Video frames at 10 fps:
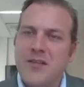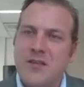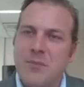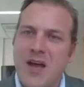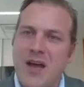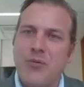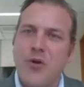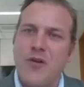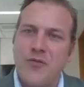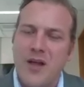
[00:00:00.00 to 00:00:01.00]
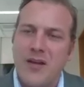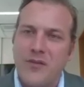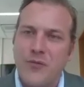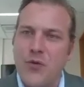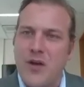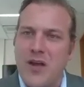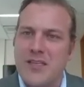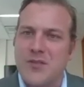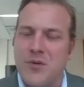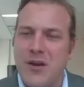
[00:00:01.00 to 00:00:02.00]
the demand profile is
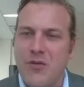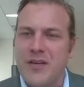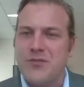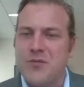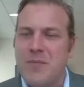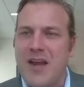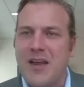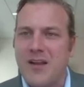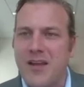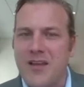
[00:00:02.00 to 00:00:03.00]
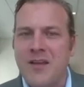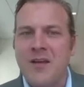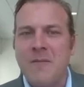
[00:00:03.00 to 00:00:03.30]
forecast to increase dramatically